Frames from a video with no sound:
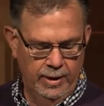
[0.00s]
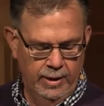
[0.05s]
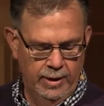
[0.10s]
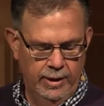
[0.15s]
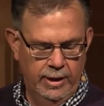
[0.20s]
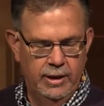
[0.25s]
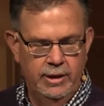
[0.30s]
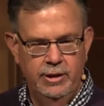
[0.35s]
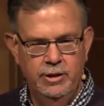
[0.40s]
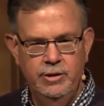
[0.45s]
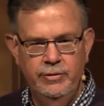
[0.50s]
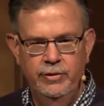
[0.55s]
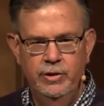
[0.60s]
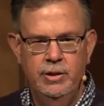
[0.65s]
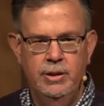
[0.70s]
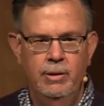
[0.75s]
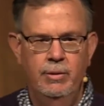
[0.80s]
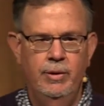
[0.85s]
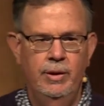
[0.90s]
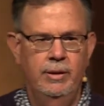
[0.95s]
And here's a verse
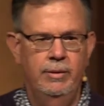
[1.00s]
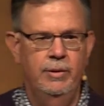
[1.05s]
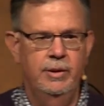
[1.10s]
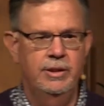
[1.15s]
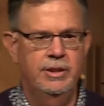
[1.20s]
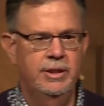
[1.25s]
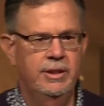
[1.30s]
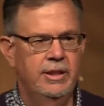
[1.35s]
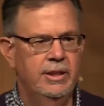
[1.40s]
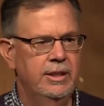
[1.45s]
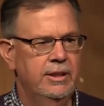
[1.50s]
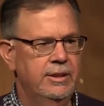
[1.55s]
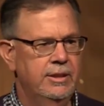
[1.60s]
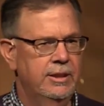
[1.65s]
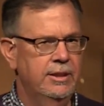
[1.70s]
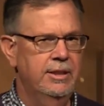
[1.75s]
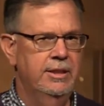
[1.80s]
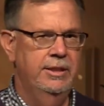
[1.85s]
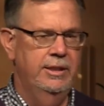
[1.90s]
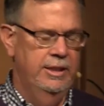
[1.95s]
I really want you
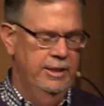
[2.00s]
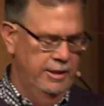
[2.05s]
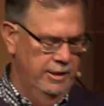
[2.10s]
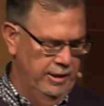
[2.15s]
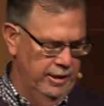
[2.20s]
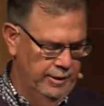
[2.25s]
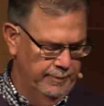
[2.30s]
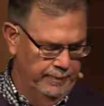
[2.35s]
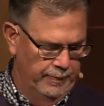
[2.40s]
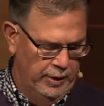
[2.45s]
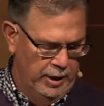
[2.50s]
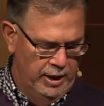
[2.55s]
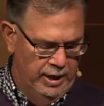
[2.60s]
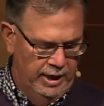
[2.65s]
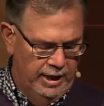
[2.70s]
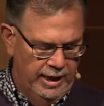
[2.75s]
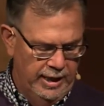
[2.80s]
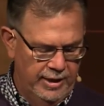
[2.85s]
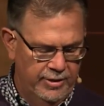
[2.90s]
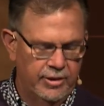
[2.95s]
to see here.
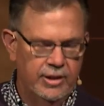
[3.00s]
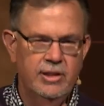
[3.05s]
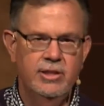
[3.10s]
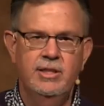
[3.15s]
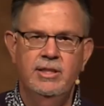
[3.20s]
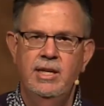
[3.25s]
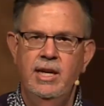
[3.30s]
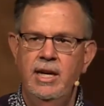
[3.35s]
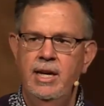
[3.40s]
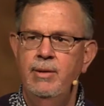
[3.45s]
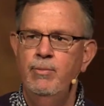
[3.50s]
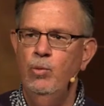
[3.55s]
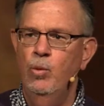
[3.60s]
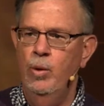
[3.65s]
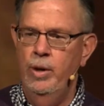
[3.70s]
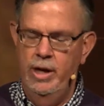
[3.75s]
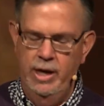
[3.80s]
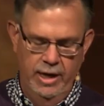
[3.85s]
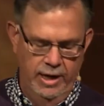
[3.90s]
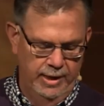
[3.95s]
"In the same
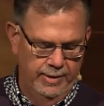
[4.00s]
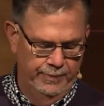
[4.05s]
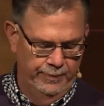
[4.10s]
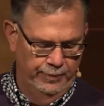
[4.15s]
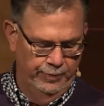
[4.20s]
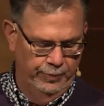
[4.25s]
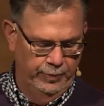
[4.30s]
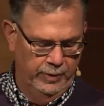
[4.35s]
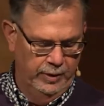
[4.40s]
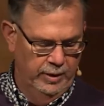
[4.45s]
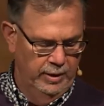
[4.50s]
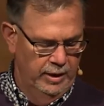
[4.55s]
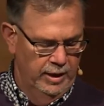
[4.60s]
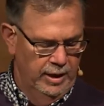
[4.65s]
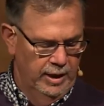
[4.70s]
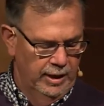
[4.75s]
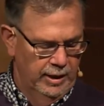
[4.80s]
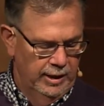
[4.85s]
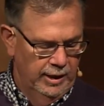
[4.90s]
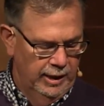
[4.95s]
way,
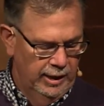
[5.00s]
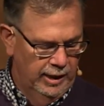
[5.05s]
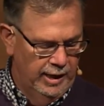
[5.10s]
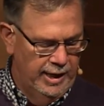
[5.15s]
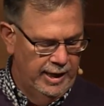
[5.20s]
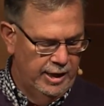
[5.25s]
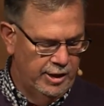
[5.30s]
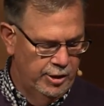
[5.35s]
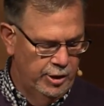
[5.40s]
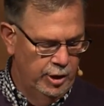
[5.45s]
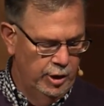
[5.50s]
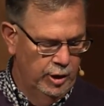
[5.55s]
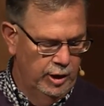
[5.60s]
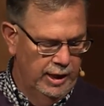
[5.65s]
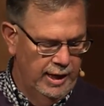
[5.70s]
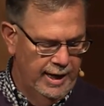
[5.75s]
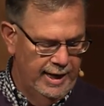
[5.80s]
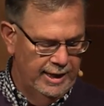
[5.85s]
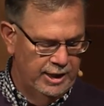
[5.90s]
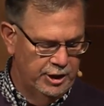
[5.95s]
let your
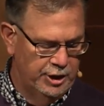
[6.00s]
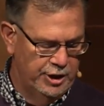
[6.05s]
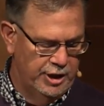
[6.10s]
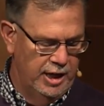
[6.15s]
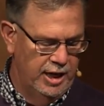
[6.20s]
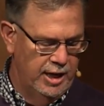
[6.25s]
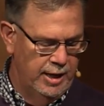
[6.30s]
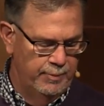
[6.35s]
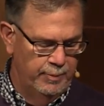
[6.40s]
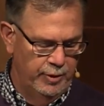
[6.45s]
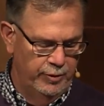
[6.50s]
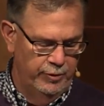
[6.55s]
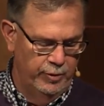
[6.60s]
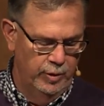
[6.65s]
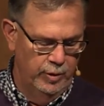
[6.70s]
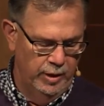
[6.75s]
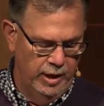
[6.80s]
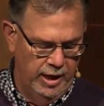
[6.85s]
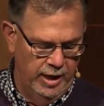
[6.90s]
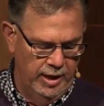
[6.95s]
light shine
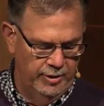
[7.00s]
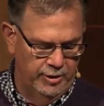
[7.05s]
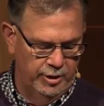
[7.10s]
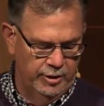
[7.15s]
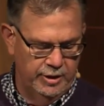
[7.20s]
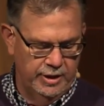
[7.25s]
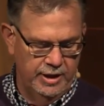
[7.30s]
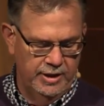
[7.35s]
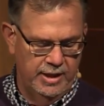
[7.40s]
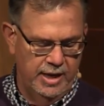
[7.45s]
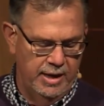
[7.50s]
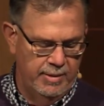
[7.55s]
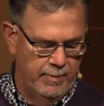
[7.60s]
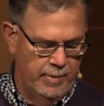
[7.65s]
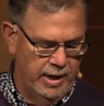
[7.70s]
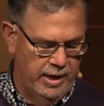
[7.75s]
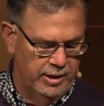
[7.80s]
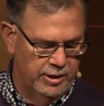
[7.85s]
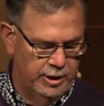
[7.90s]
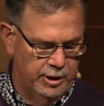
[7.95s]
before others, that they
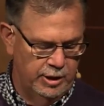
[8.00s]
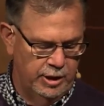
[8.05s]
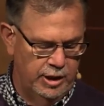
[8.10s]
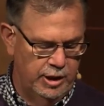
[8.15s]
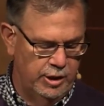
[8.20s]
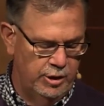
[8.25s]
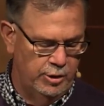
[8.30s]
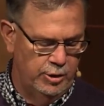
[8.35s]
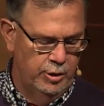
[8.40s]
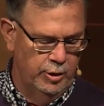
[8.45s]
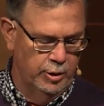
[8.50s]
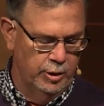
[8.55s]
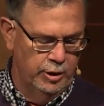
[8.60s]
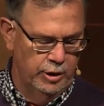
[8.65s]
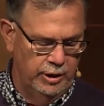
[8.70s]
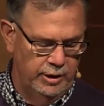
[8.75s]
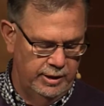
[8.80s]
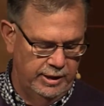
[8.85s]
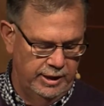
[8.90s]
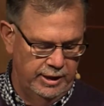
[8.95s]
may see your
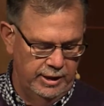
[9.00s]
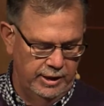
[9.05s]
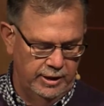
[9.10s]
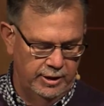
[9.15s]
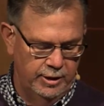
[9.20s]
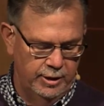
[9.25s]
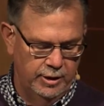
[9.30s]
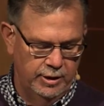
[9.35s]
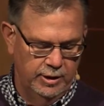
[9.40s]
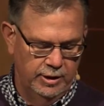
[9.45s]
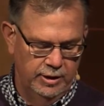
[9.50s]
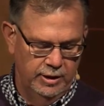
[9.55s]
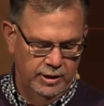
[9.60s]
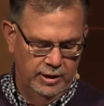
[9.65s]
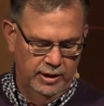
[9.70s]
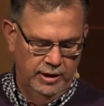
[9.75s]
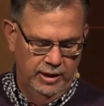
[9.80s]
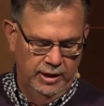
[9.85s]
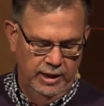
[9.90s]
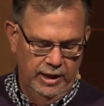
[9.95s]
good deeds
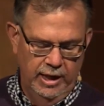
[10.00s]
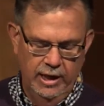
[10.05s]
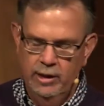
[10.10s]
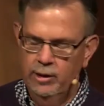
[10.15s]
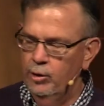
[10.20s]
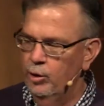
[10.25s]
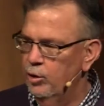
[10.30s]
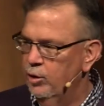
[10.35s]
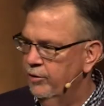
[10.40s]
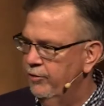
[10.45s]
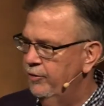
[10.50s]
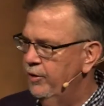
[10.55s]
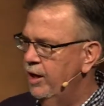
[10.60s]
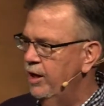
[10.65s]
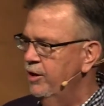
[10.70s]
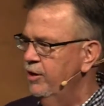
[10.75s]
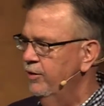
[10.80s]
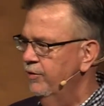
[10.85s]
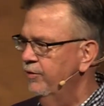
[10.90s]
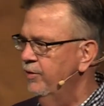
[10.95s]
and glorify
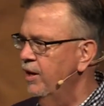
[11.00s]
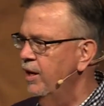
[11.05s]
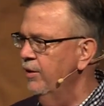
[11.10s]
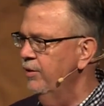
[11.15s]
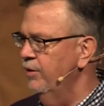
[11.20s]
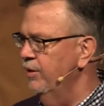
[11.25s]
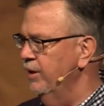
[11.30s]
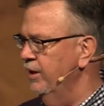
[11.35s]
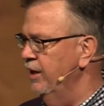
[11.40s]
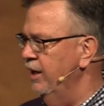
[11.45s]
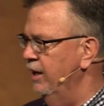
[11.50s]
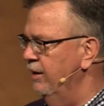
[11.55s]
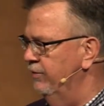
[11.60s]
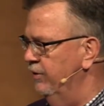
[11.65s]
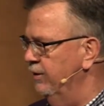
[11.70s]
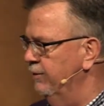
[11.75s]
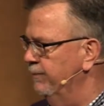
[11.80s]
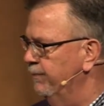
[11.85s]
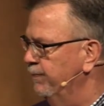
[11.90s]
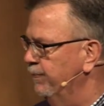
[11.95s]
your Father in heaven."
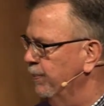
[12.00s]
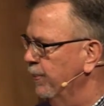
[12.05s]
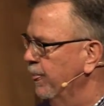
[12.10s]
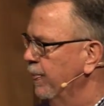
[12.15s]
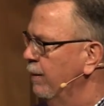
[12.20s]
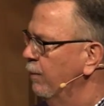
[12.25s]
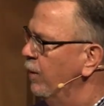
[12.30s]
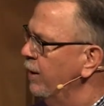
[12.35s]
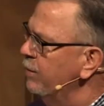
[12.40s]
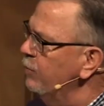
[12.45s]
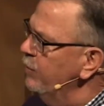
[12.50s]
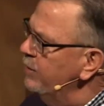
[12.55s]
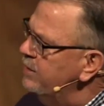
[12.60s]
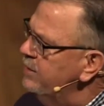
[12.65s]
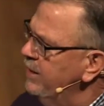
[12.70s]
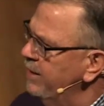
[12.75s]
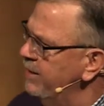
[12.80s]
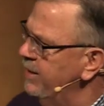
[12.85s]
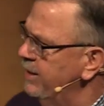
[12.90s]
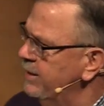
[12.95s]
Why don't we
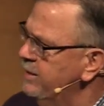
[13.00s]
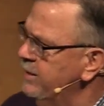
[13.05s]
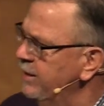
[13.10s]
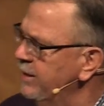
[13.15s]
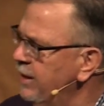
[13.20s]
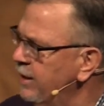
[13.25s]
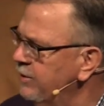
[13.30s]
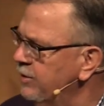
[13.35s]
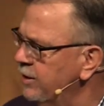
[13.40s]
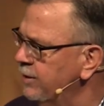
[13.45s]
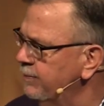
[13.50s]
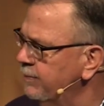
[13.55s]
say that together?